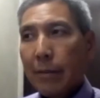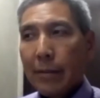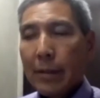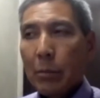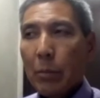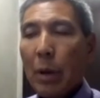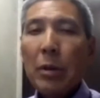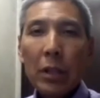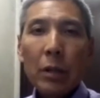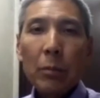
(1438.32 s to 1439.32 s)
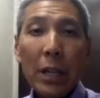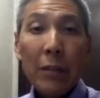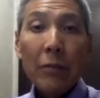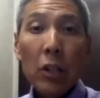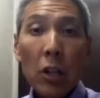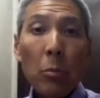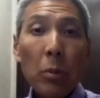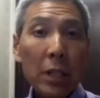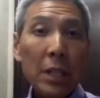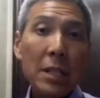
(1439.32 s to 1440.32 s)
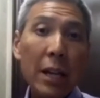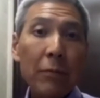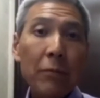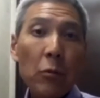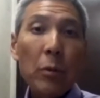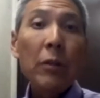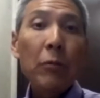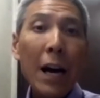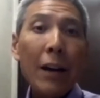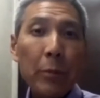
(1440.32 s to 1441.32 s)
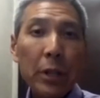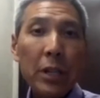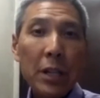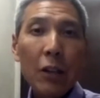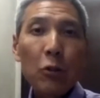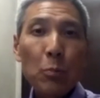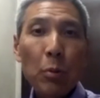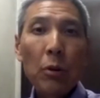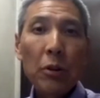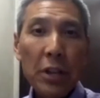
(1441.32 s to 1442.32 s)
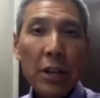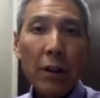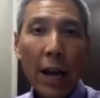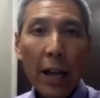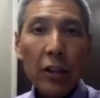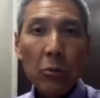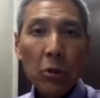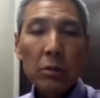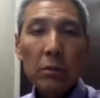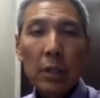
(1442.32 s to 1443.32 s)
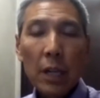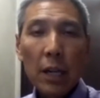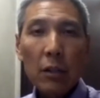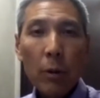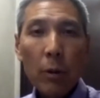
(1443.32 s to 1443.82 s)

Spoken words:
maybe a little bit even low, but let's say $3 to $5 million per year annual credit